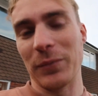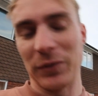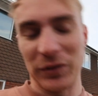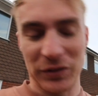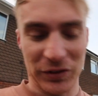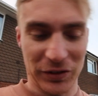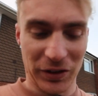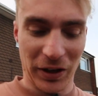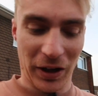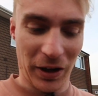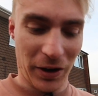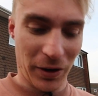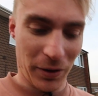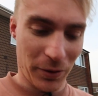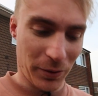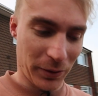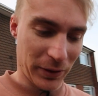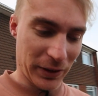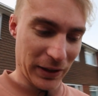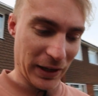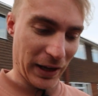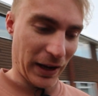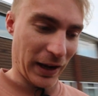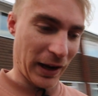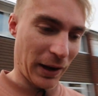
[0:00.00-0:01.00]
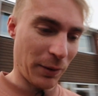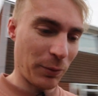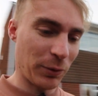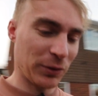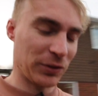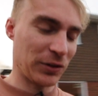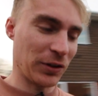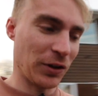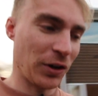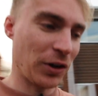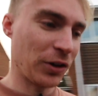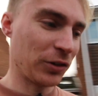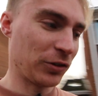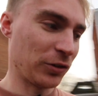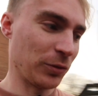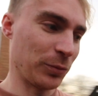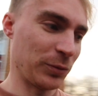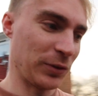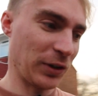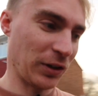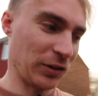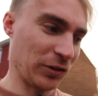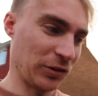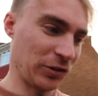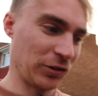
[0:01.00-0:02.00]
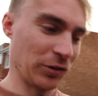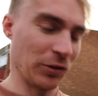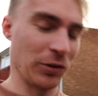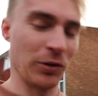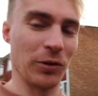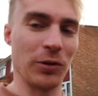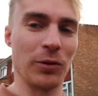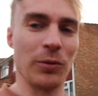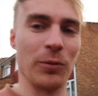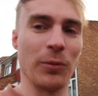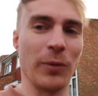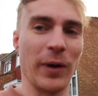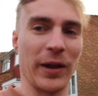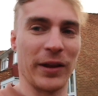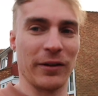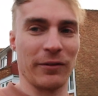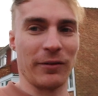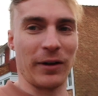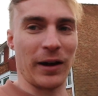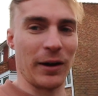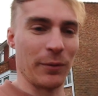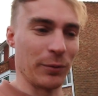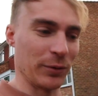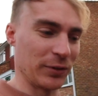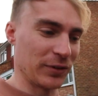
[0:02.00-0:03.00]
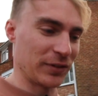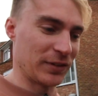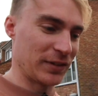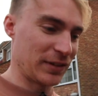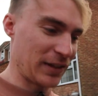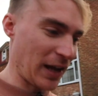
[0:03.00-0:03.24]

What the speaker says: So yeah, I wasn't 100% sure whether I was